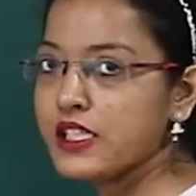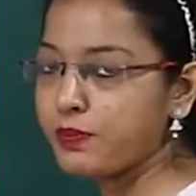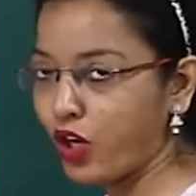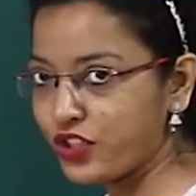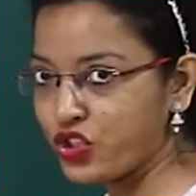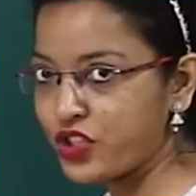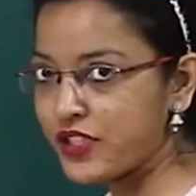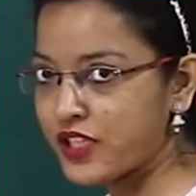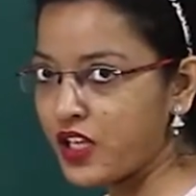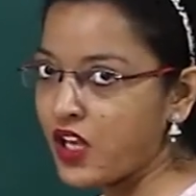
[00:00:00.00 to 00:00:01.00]

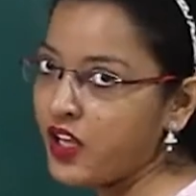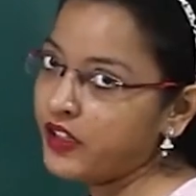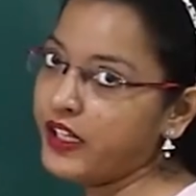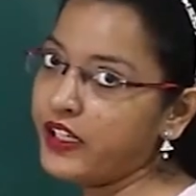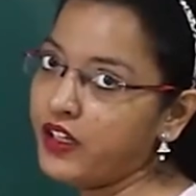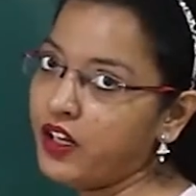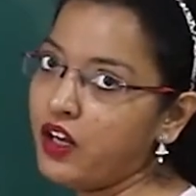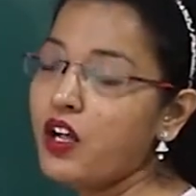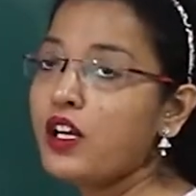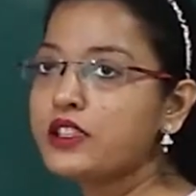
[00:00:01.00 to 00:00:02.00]
sponges, then
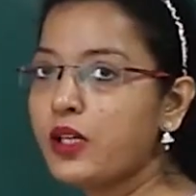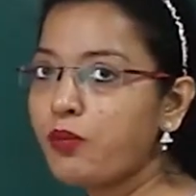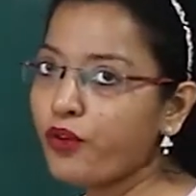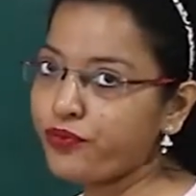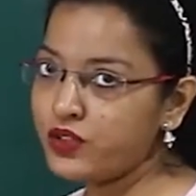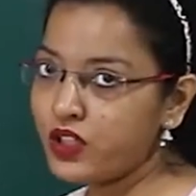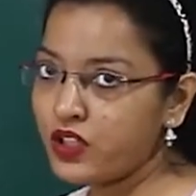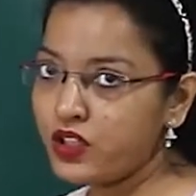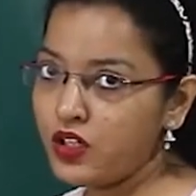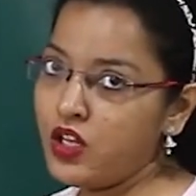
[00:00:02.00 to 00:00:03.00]
some of
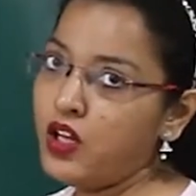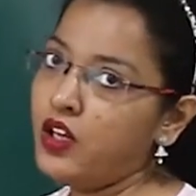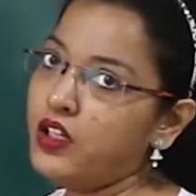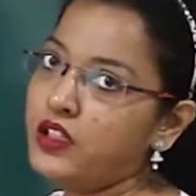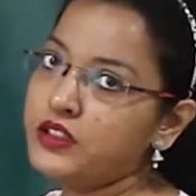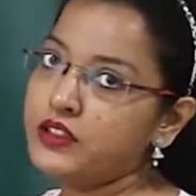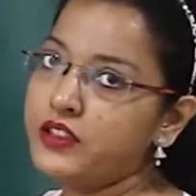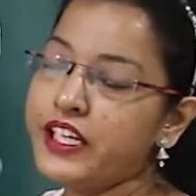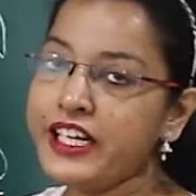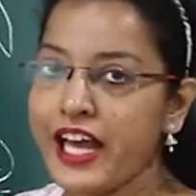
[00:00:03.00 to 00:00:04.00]
the
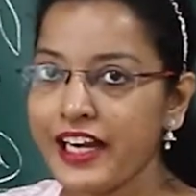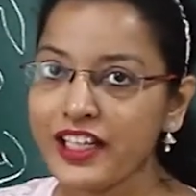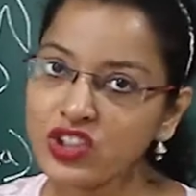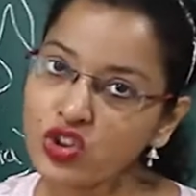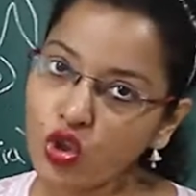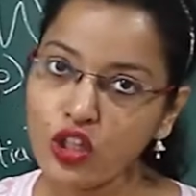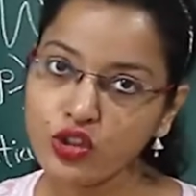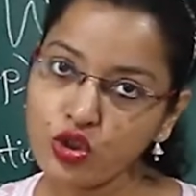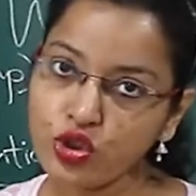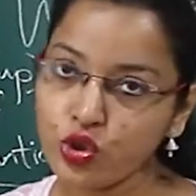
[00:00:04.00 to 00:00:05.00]
cnidarians
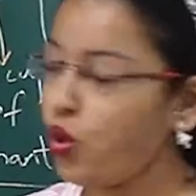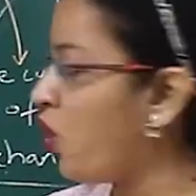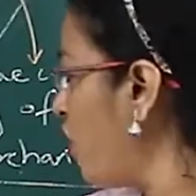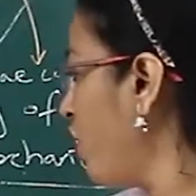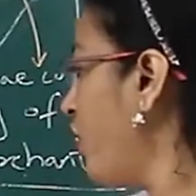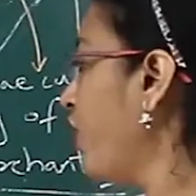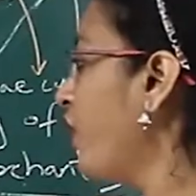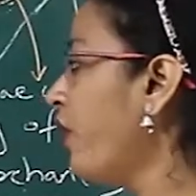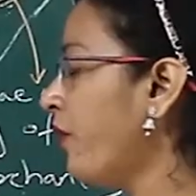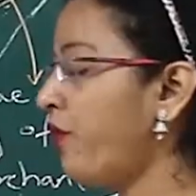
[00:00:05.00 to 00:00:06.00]
also show
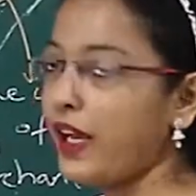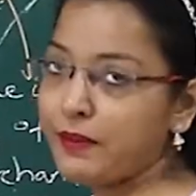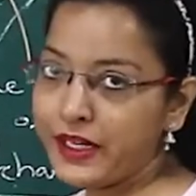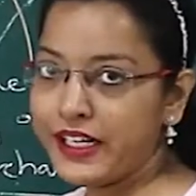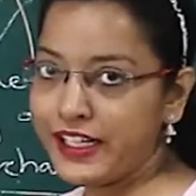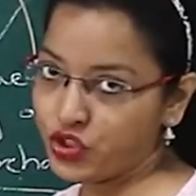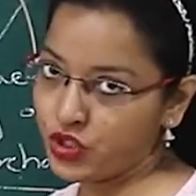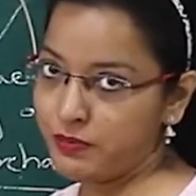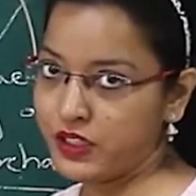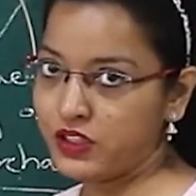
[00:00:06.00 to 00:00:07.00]

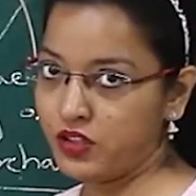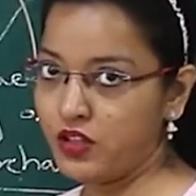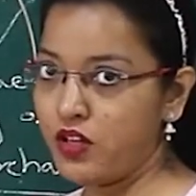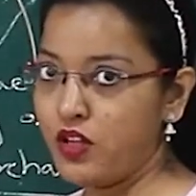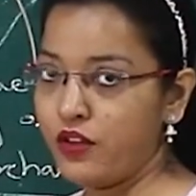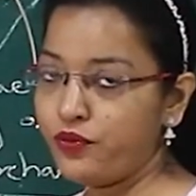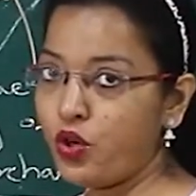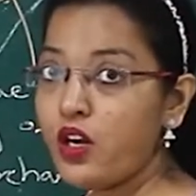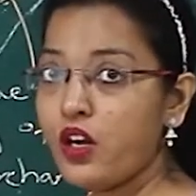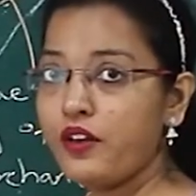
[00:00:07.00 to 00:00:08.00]
fragmentation method
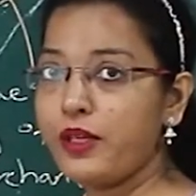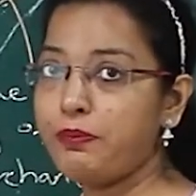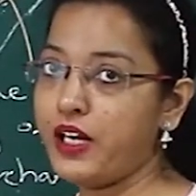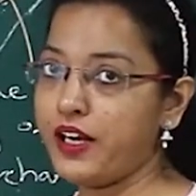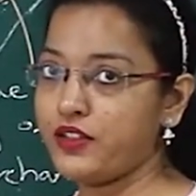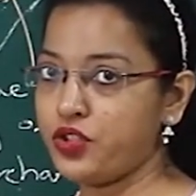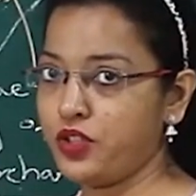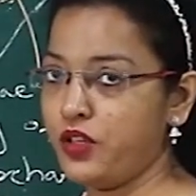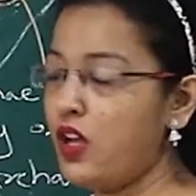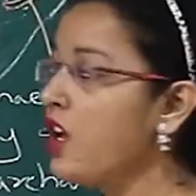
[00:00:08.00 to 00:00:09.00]
for reproduction.
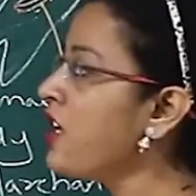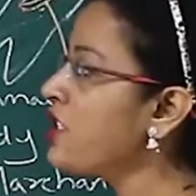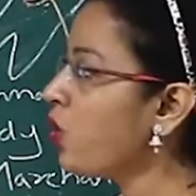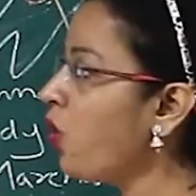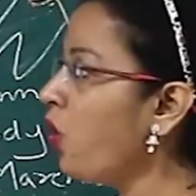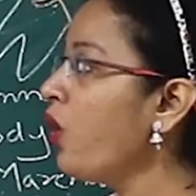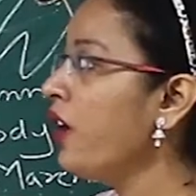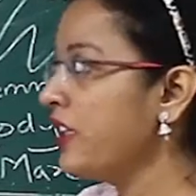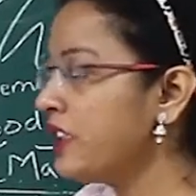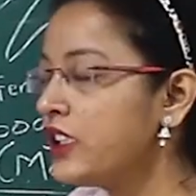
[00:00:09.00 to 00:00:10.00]
So,
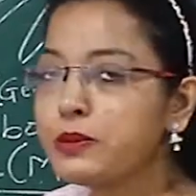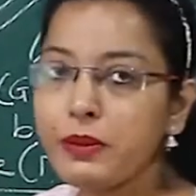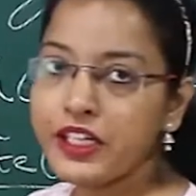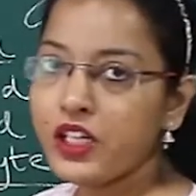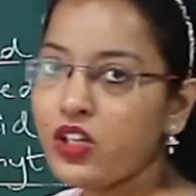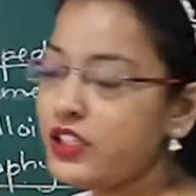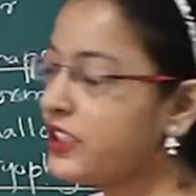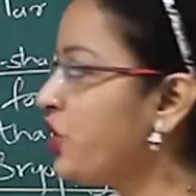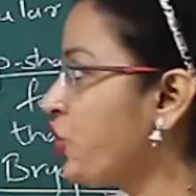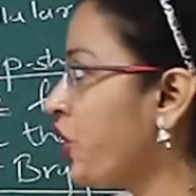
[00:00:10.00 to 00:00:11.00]
in this particular
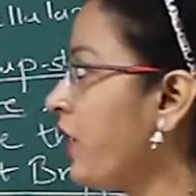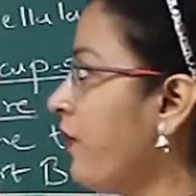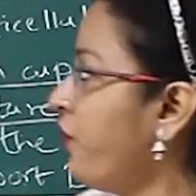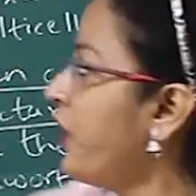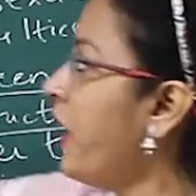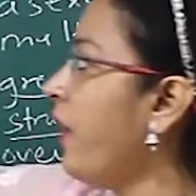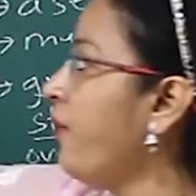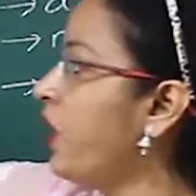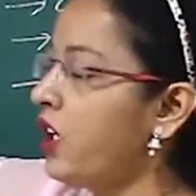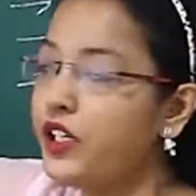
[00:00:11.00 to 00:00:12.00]
session we
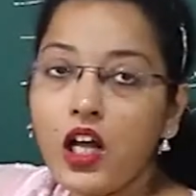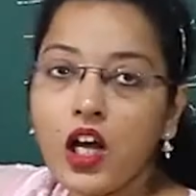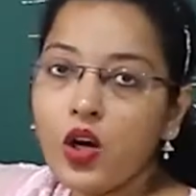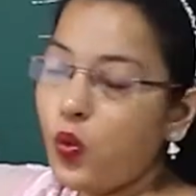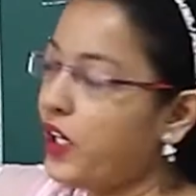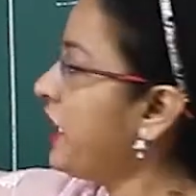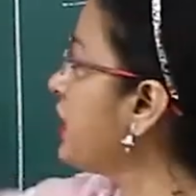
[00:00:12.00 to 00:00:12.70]
have learned what